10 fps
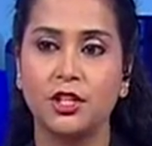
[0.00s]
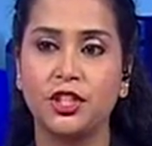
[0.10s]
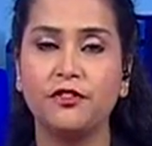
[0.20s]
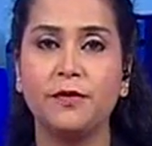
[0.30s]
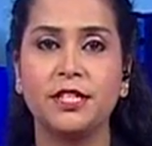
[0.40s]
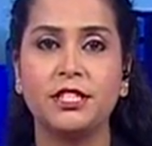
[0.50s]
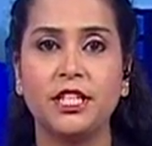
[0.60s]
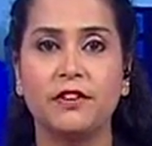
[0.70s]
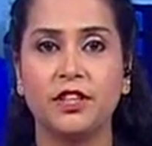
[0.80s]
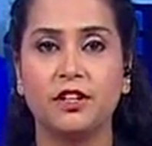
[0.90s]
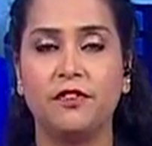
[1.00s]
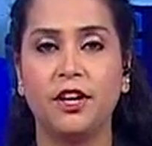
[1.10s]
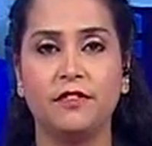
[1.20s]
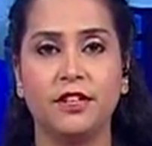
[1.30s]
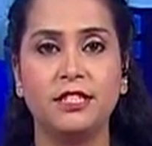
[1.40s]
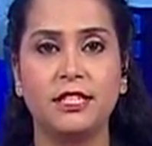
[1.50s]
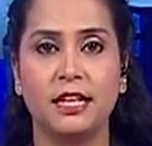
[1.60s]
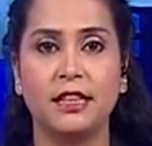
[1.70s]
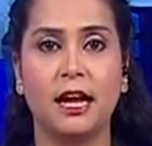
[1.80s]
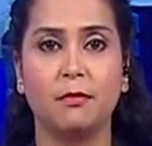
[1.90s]
Chief Minister Devendra Fadnavis
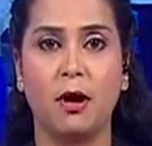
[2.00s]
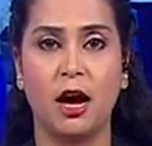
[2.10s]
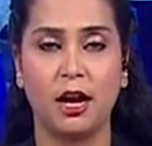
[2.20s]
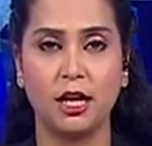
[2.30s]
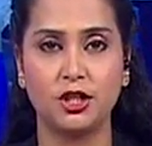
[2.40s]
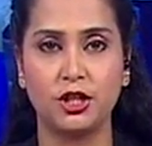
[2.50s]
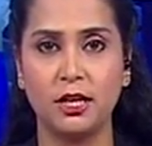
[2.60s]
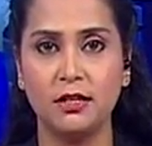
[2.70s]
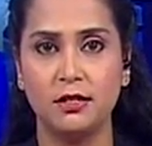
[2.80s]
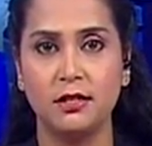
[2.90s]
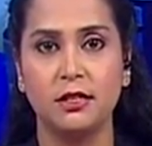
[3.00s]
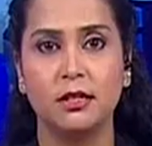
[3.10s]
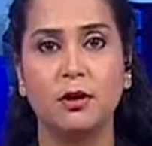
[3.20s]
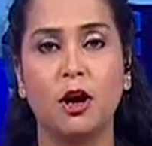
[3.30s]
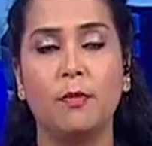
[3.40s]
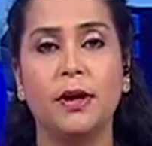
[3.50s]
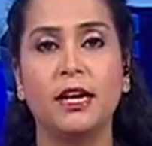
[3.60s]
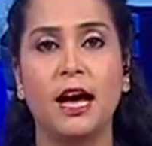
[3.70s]
said that Maharashtra government